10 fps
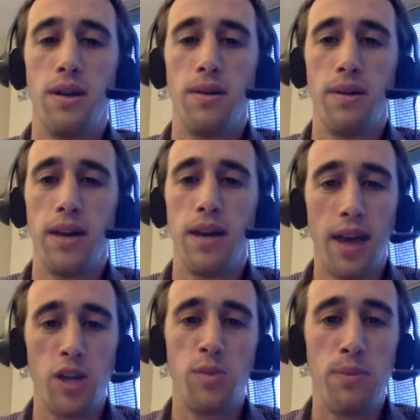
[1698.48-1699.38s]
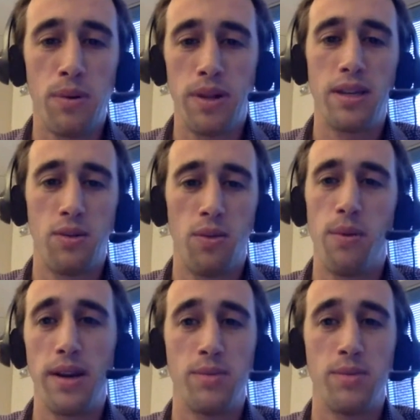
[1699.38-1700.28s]
engage people in this, and what
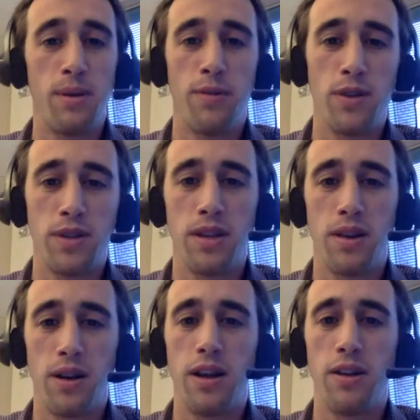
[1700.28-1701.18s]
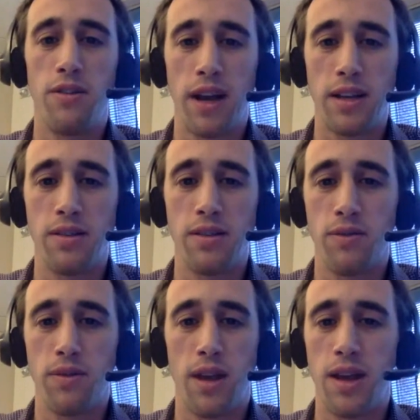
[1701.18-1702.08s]
ways maybe have you seen they're ineffective,
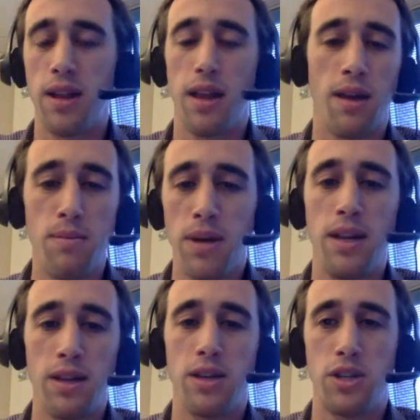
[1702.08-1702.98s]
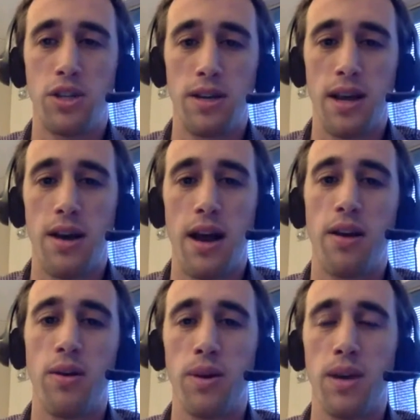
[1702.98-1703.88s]
that like immediately it's shut down? How
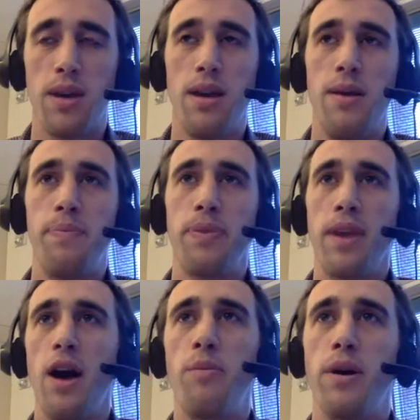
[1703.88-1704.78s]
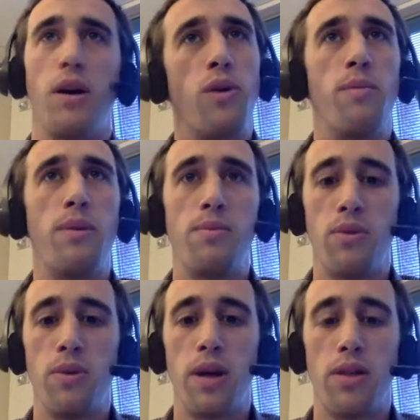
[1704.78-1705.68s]
can we help equip people
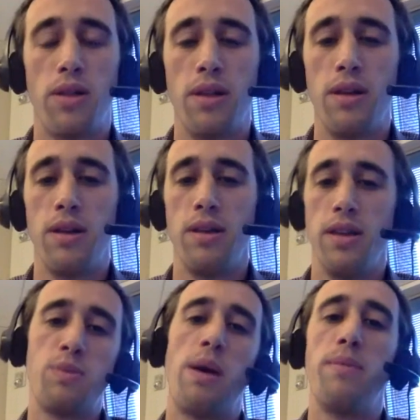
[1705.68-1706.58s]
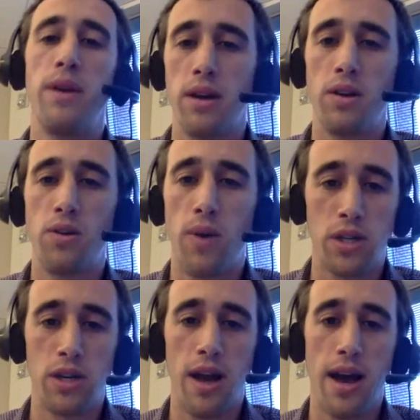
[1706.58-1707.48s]
with, this might be a good
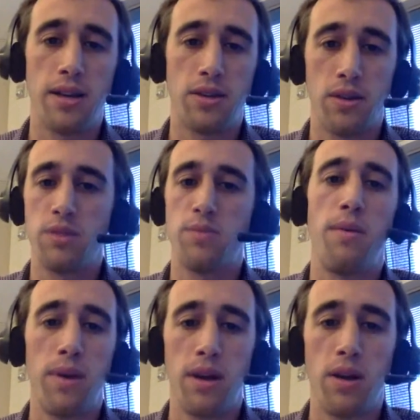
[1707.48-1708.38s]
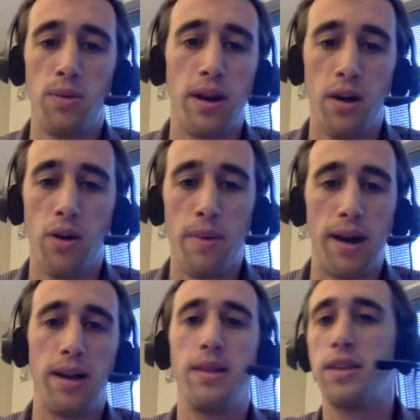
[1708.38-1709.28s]
question to ask, or this might be a good way to go about
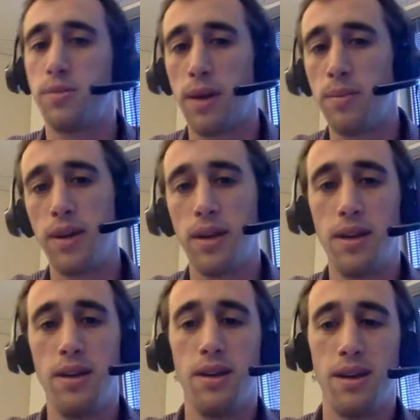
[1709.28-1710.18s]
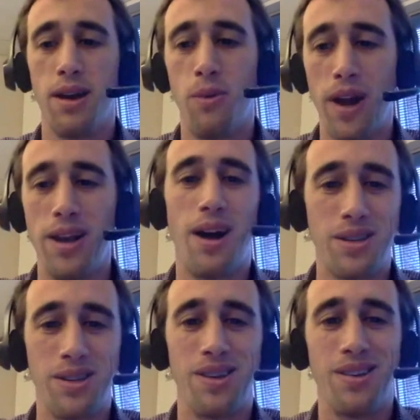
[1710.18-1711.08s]
it, and this might be a way not
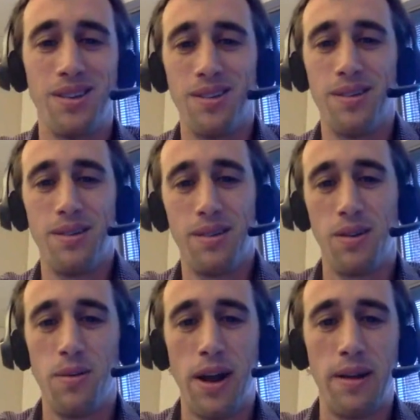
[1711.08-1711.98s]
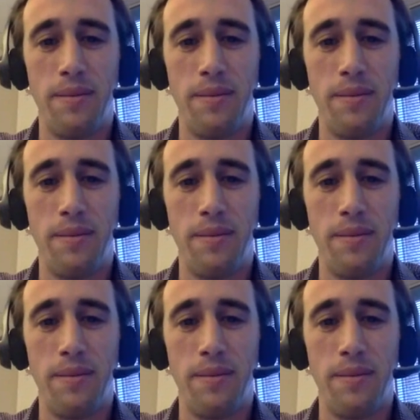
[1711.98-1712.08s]
to go about it?